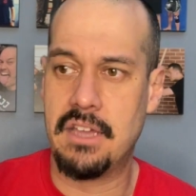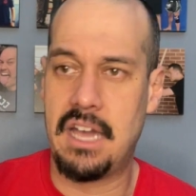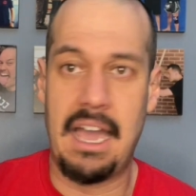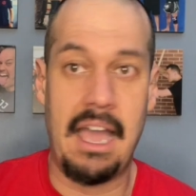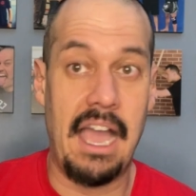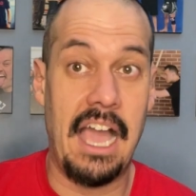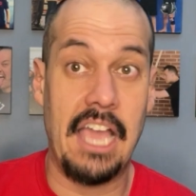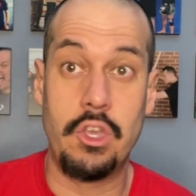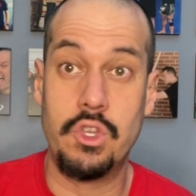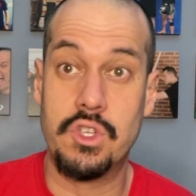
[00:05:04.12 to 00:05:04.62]

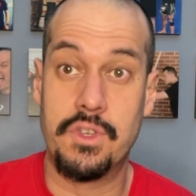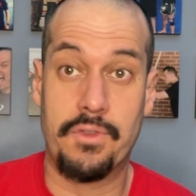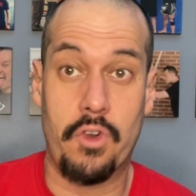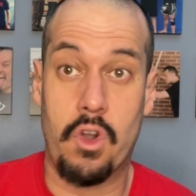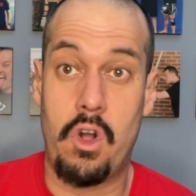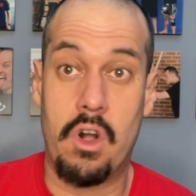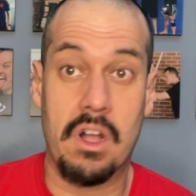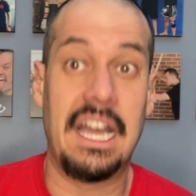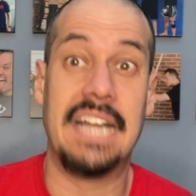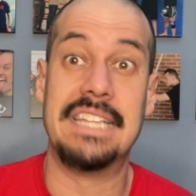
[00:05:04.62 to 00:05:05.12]
I use it for
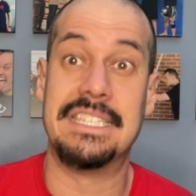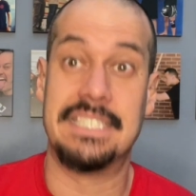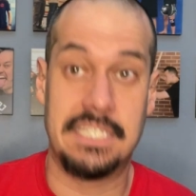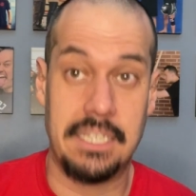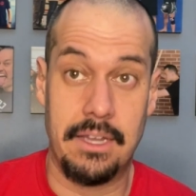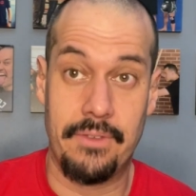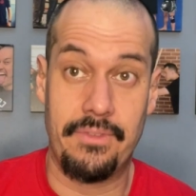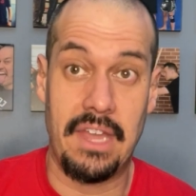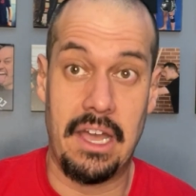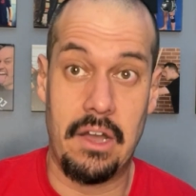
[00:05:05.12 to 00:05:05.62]
all kinds of
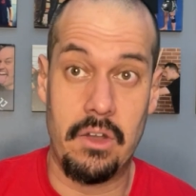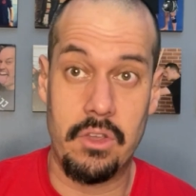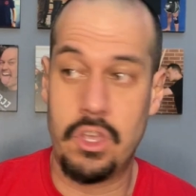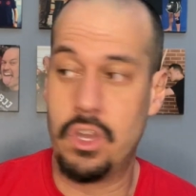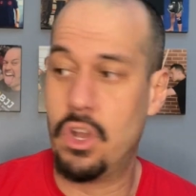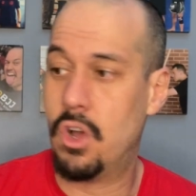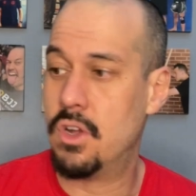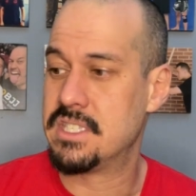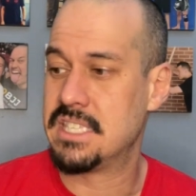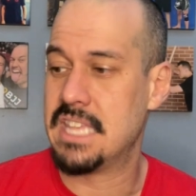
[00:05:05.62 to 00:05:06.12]
stuff now. You
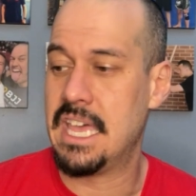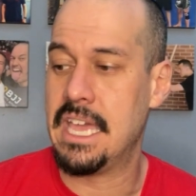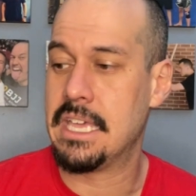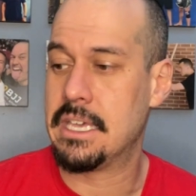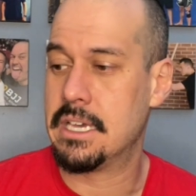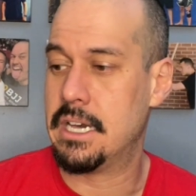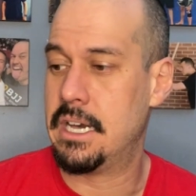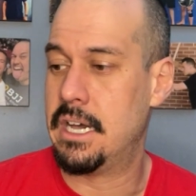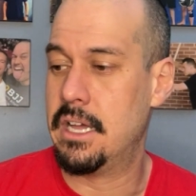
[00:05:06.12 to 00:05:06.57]
know, it's like